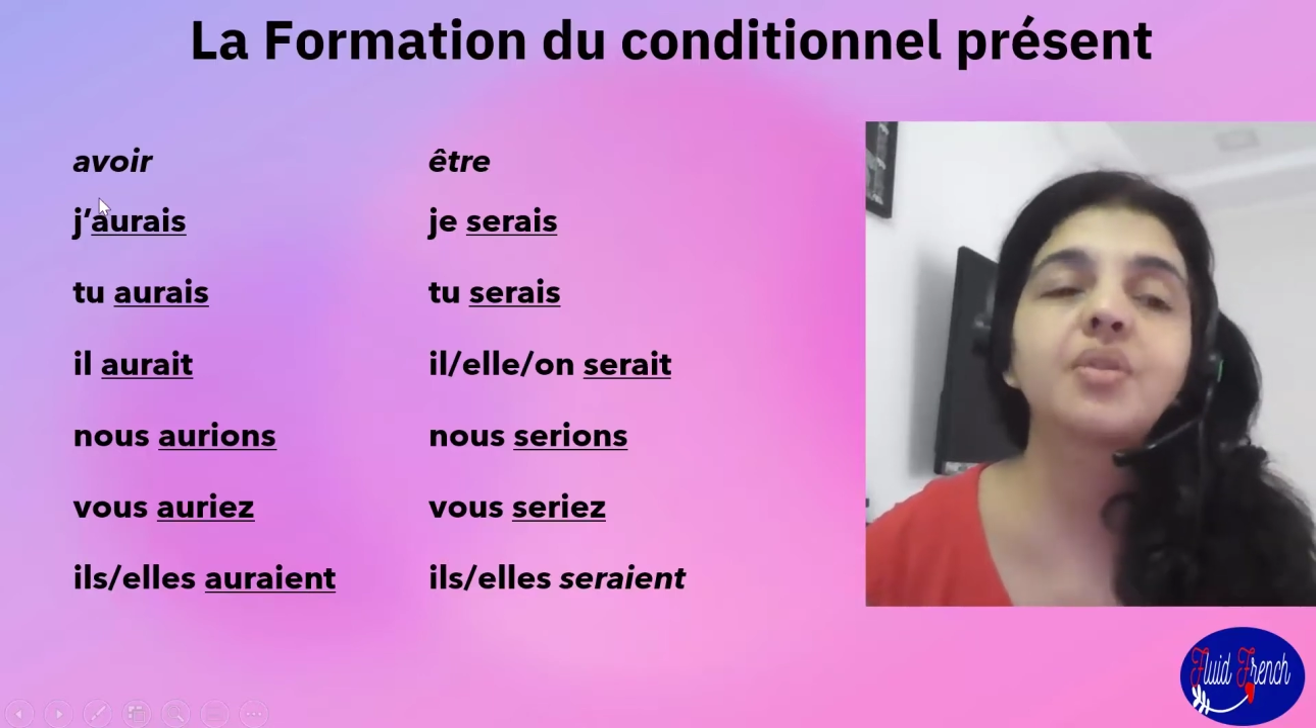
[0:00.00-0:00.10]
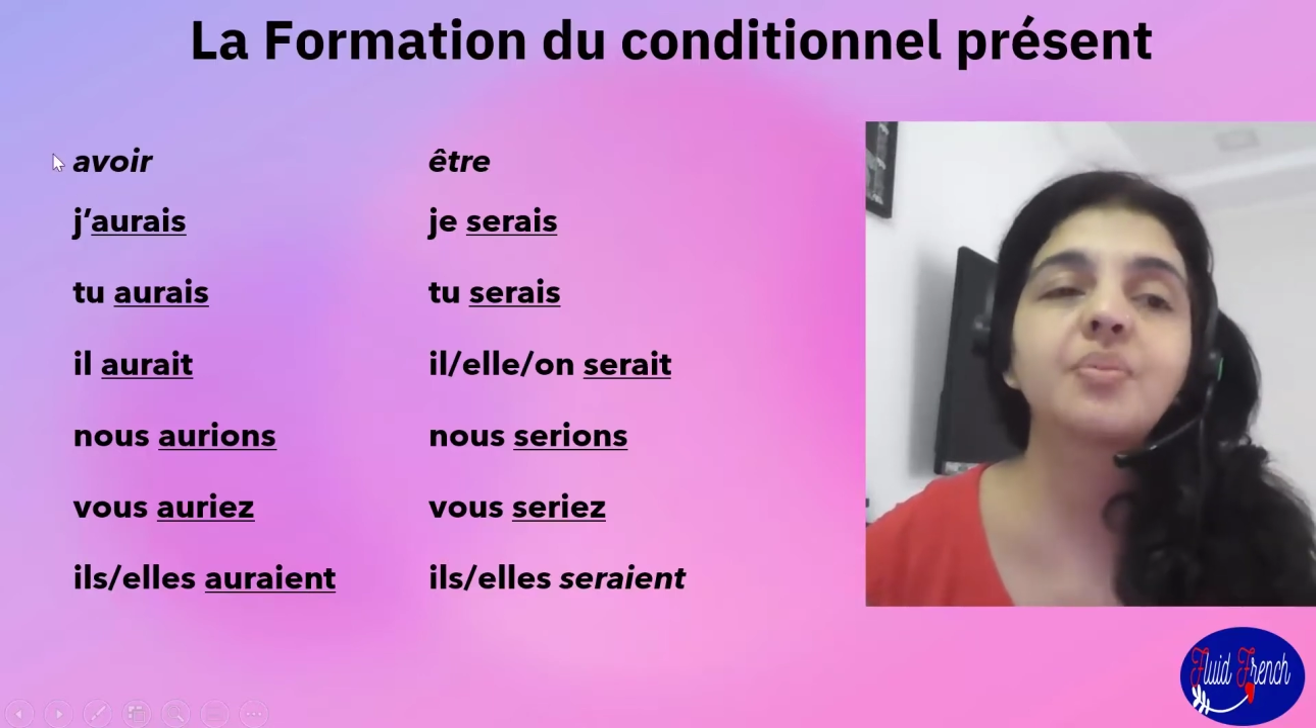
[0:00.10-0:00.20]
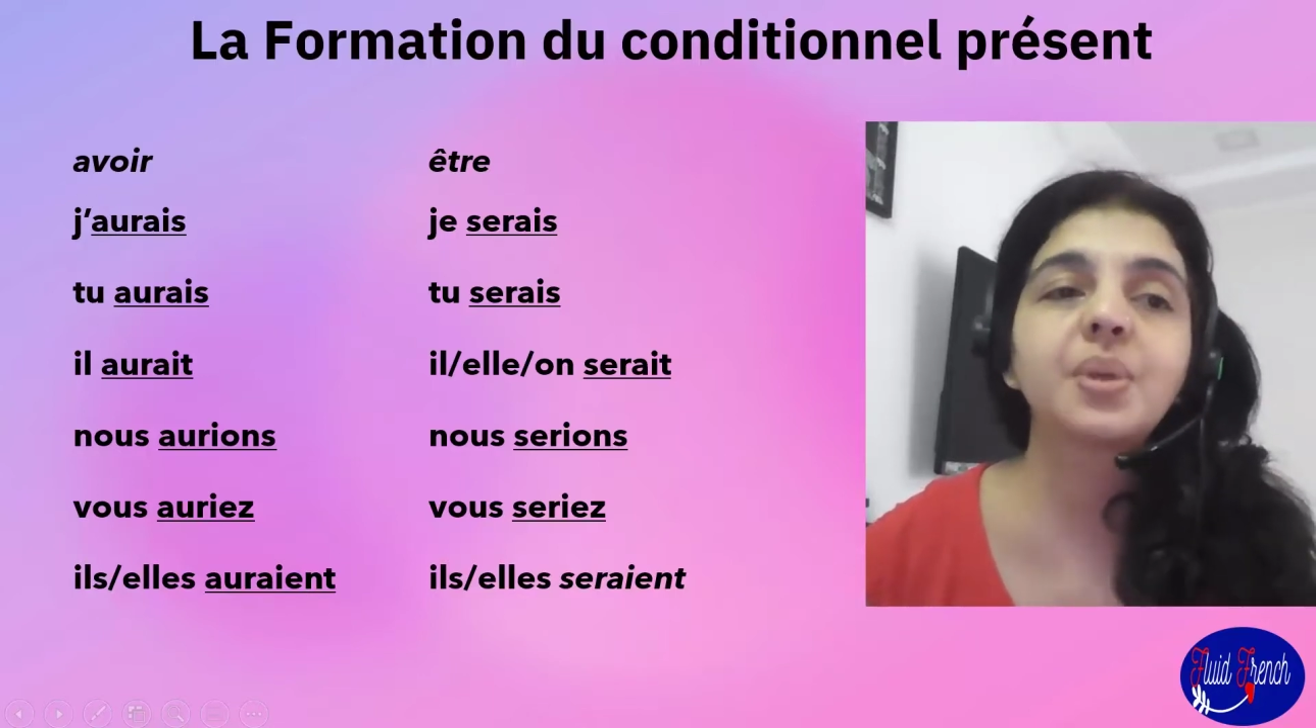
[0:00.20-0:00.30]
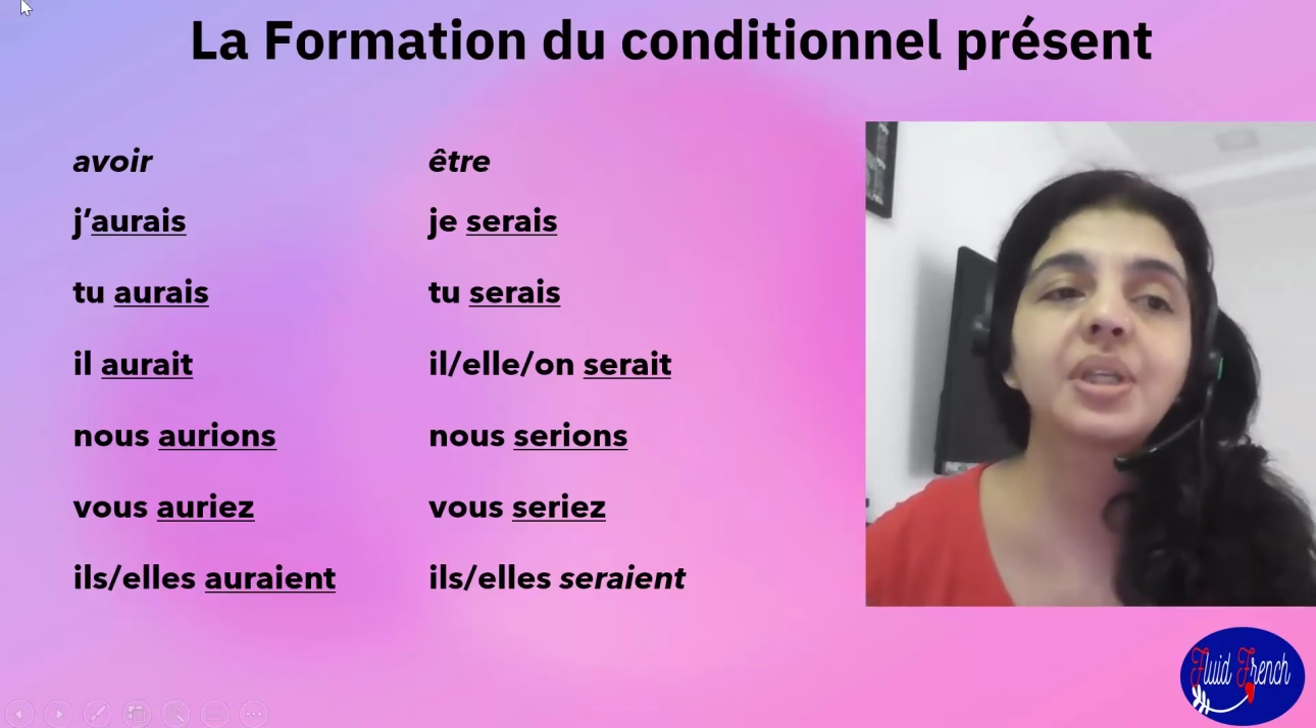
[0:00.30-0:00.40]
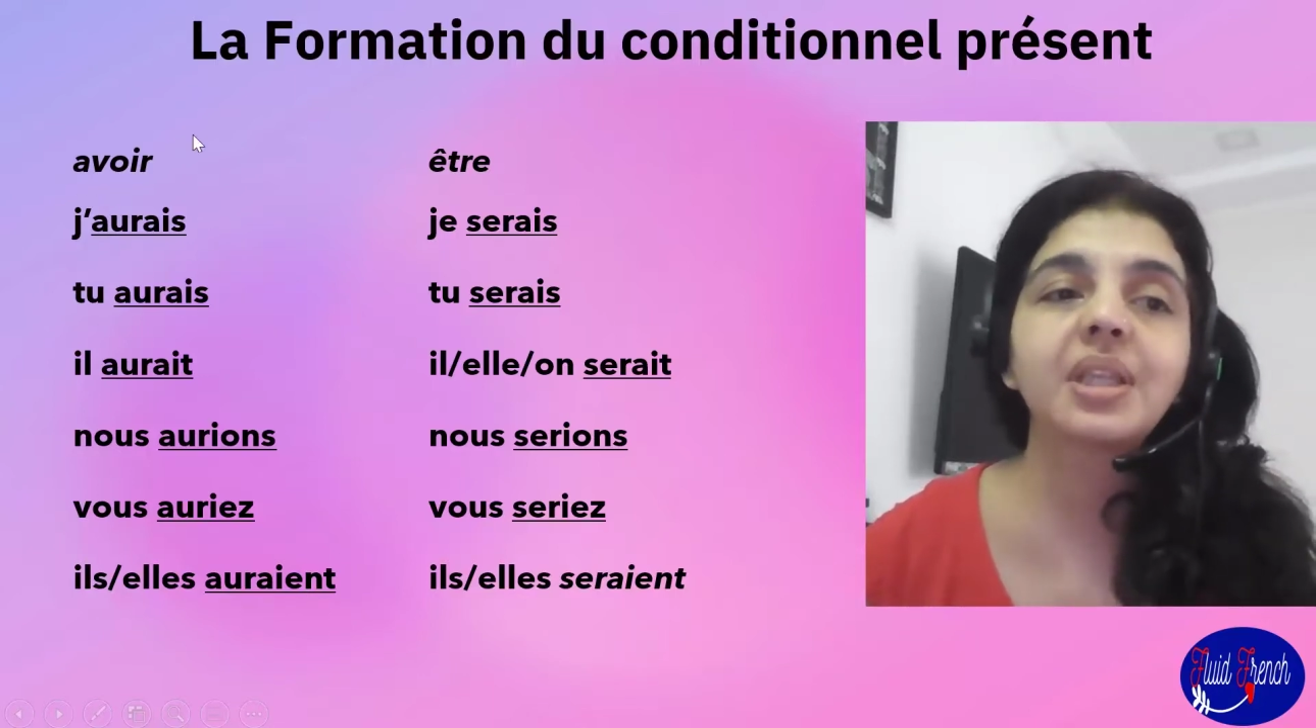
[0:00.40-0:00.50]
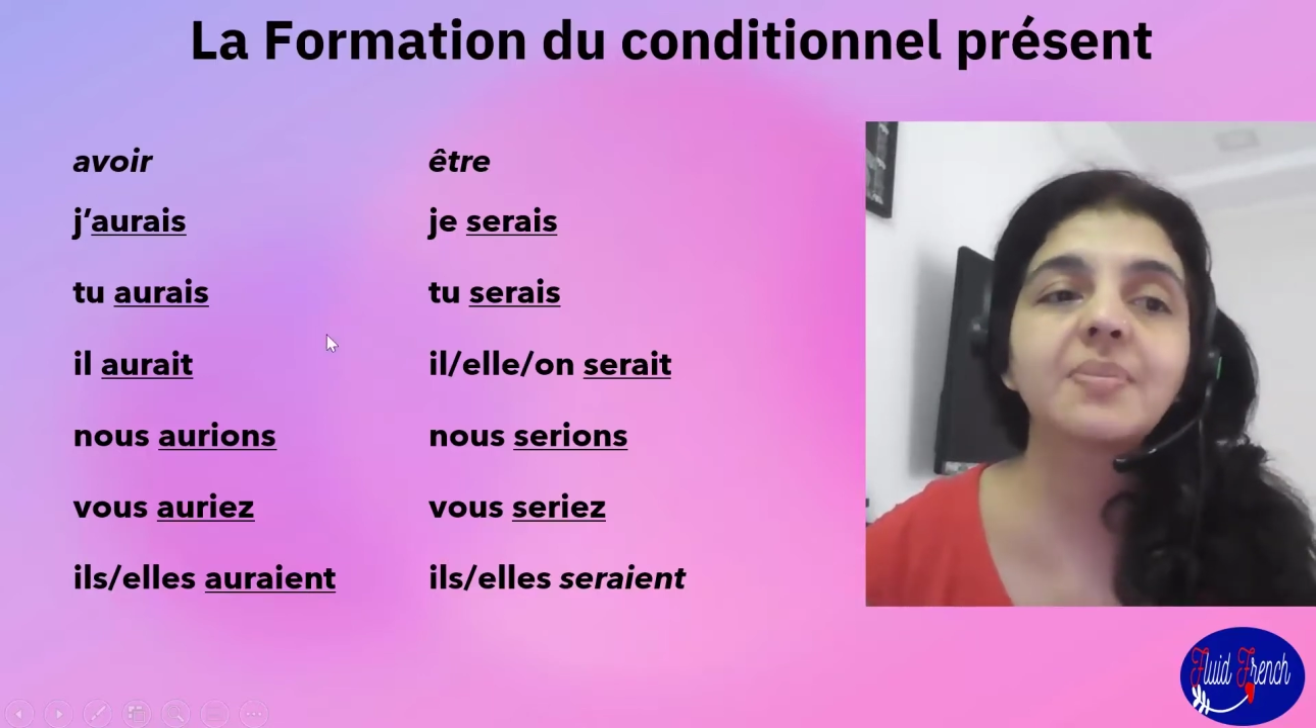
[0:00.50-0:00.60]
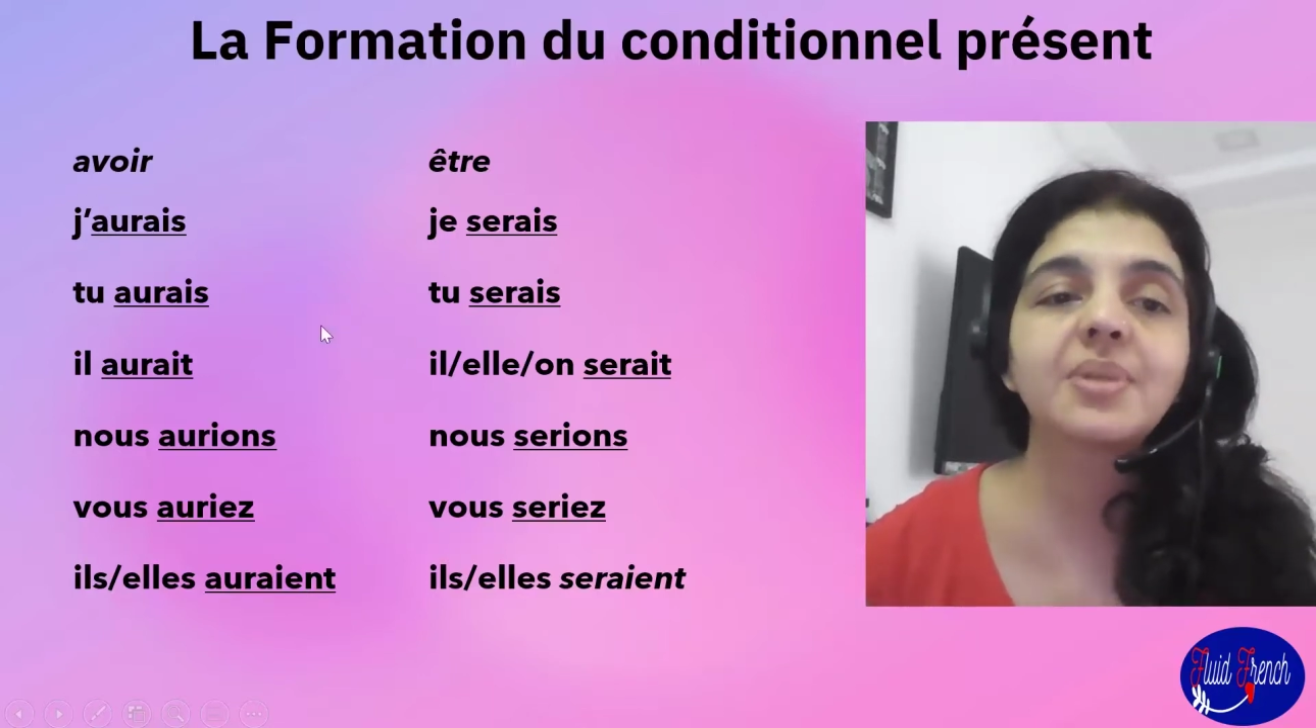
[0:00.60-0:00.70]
of putting them